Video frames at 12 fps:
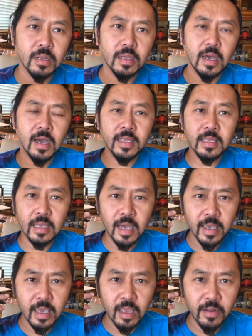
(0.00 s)
I
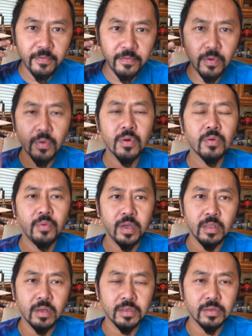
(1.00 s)
can afford weight
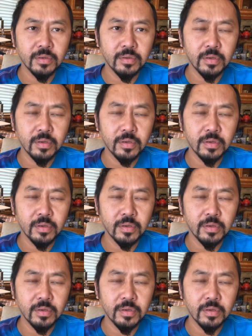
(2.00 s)
loss surgery.